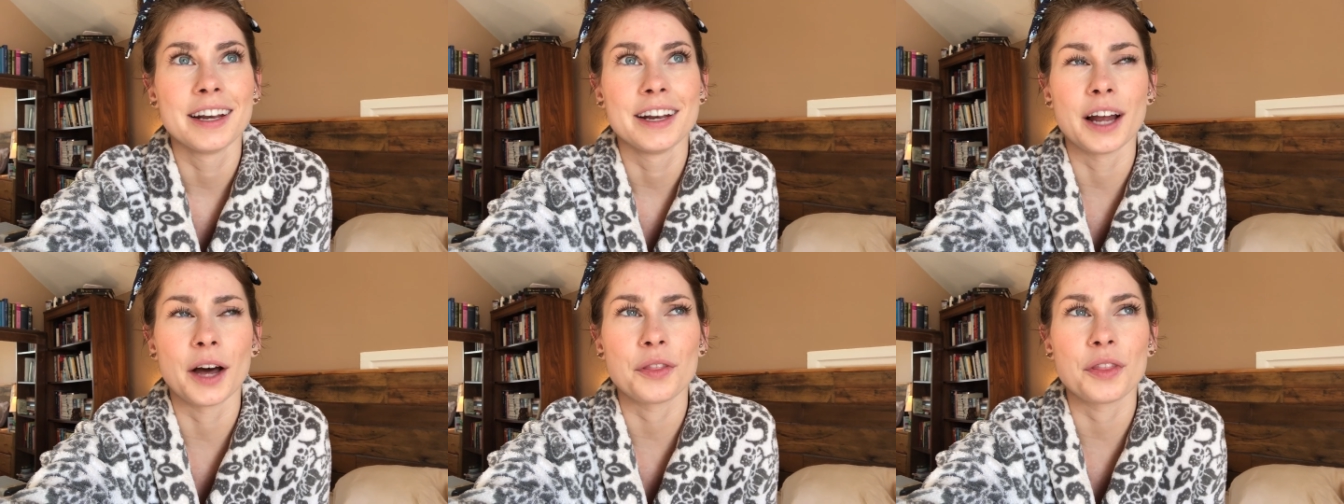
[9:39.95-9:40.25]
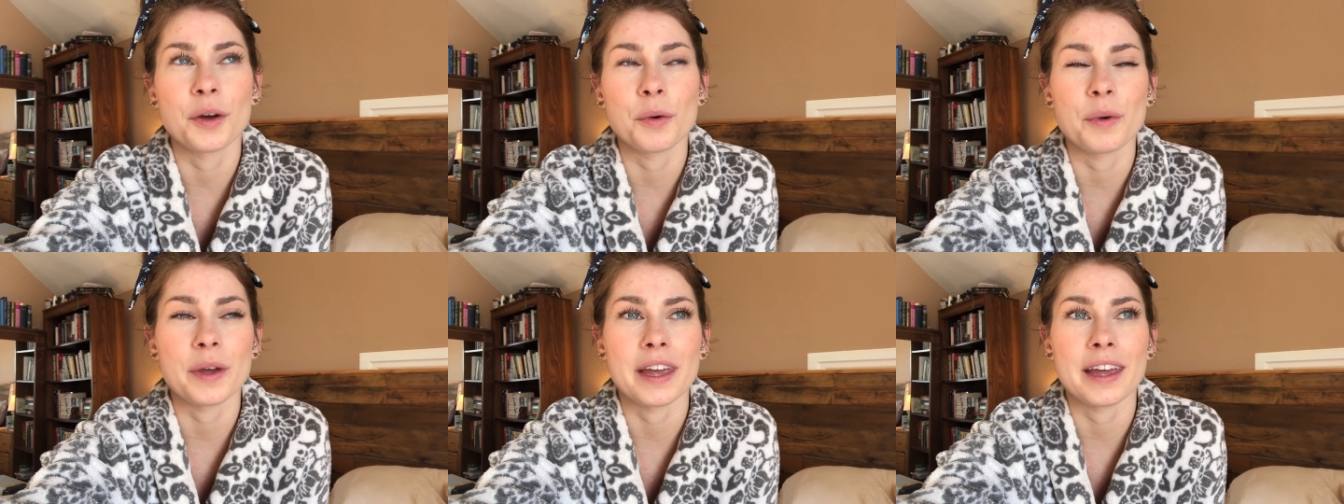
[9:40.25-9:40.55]
Not
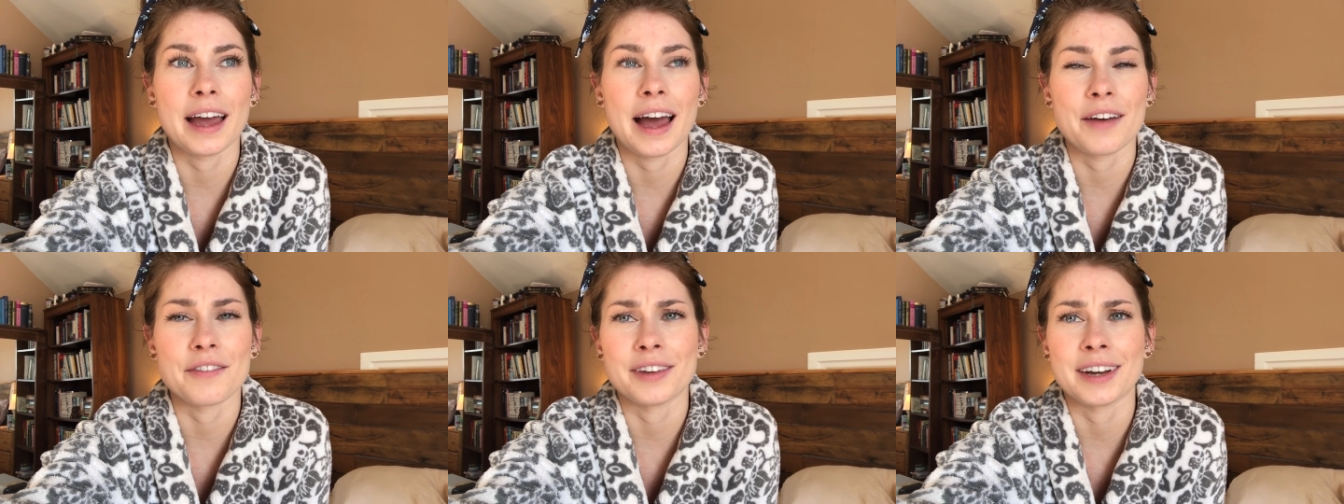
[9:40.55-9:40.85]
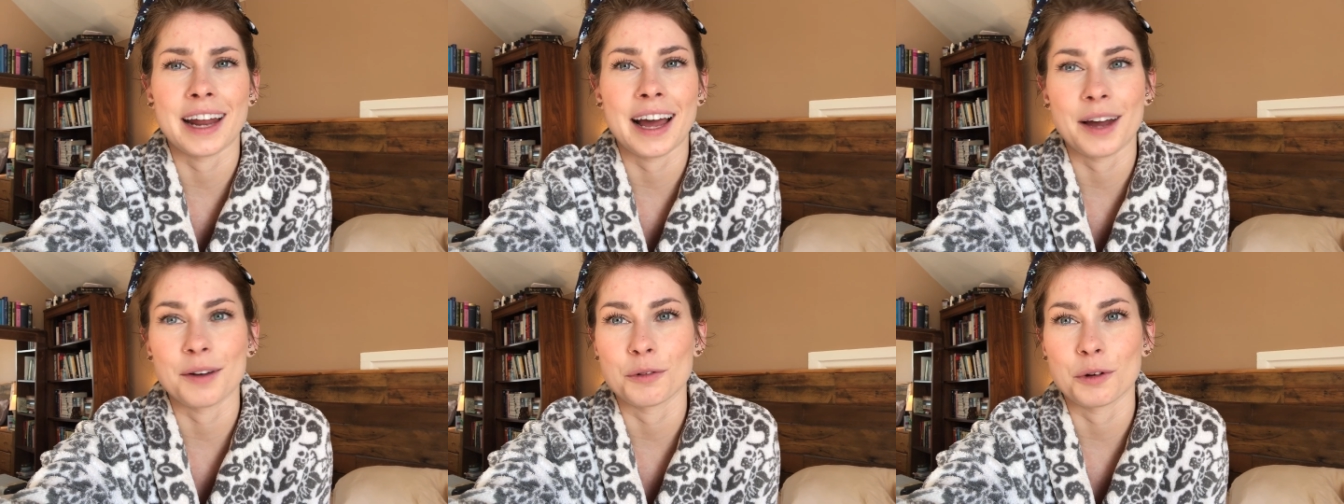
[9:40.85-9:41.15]
that we
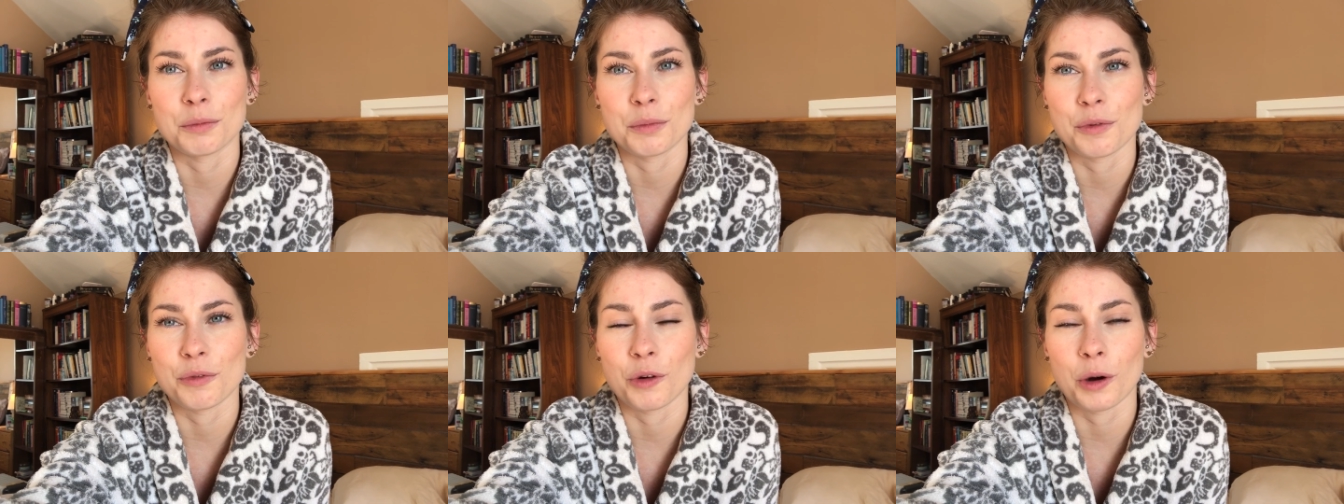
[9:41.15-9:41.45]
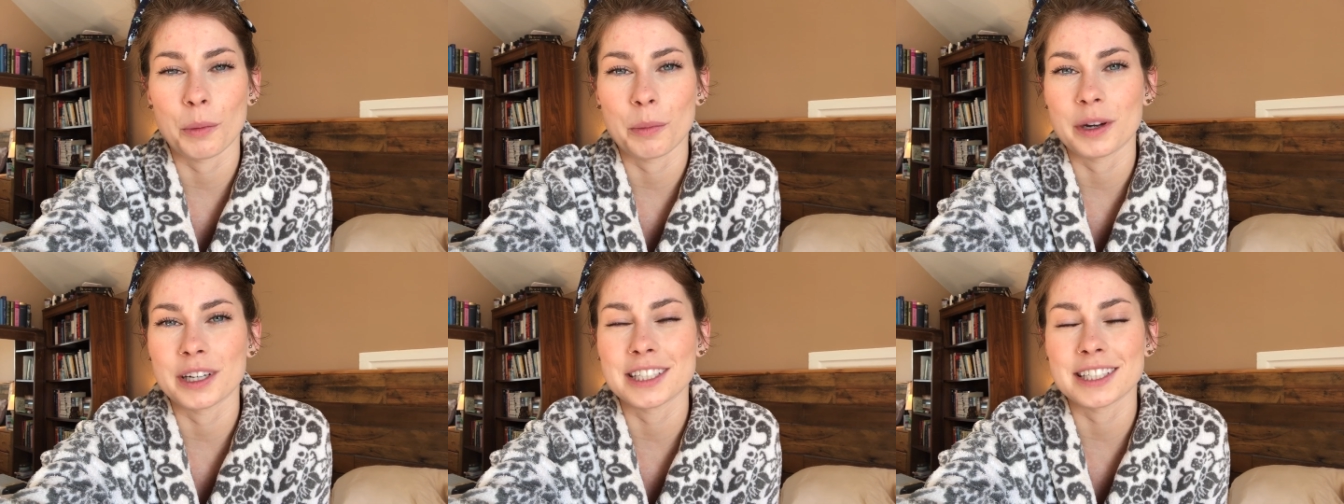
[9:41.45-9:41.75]
haven't had one
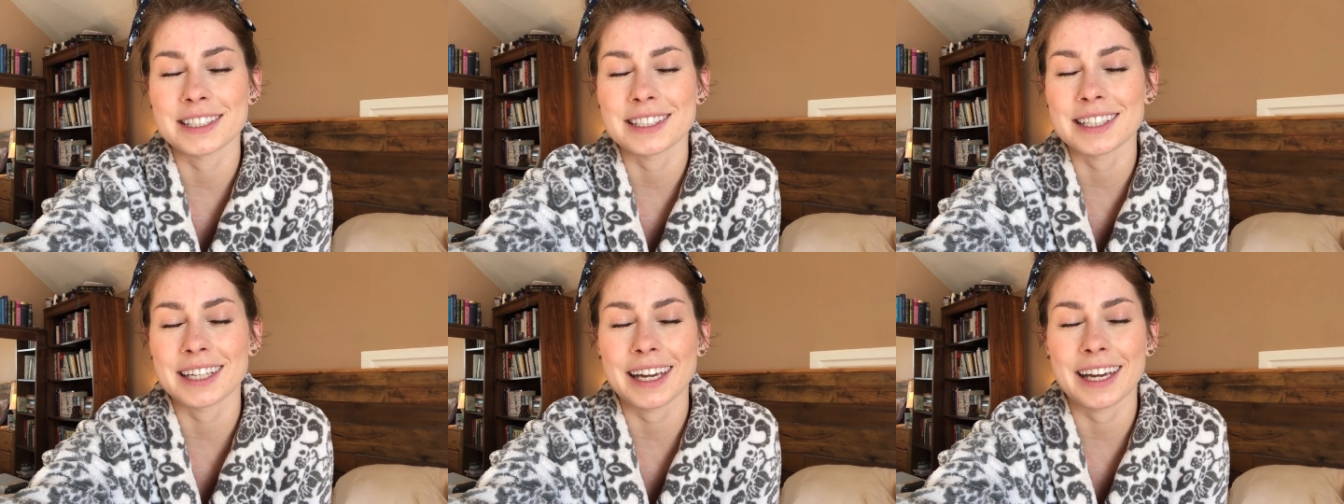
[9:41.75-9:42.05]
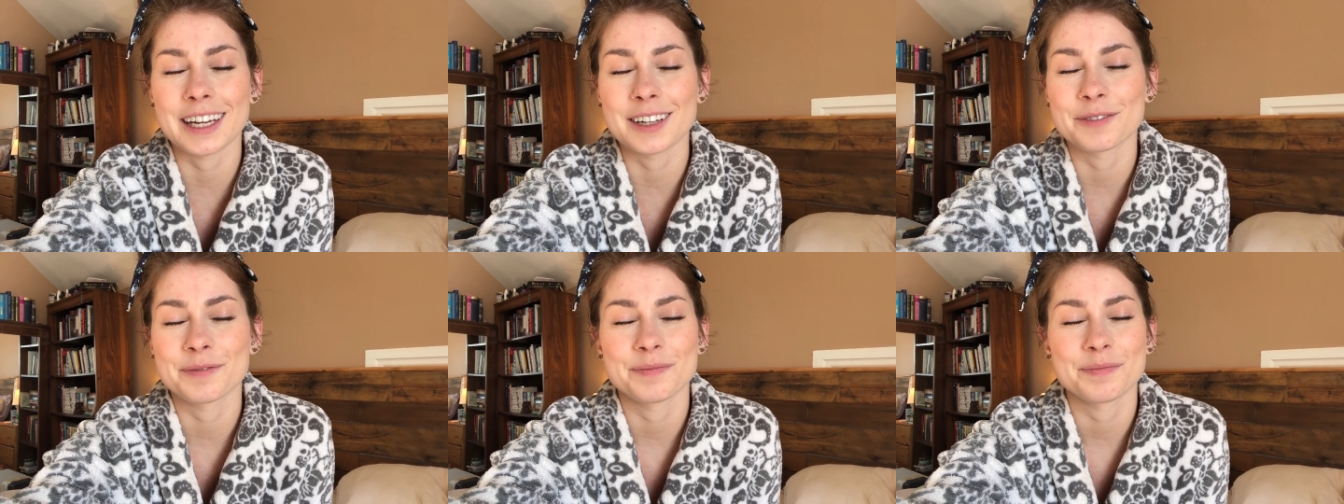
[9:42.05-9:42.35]
before, but just
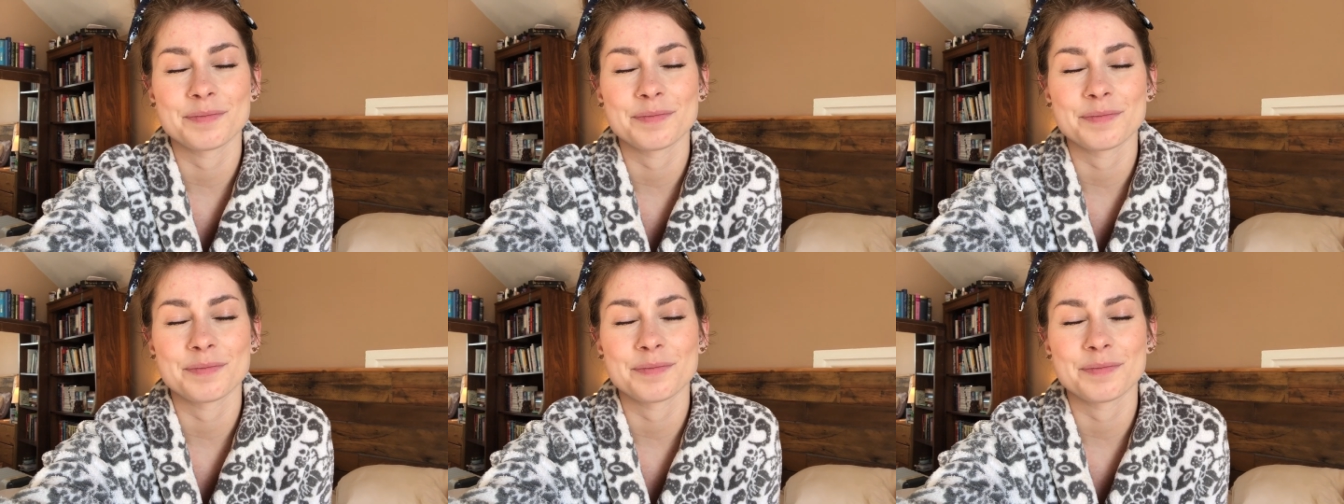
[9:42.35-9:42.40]
like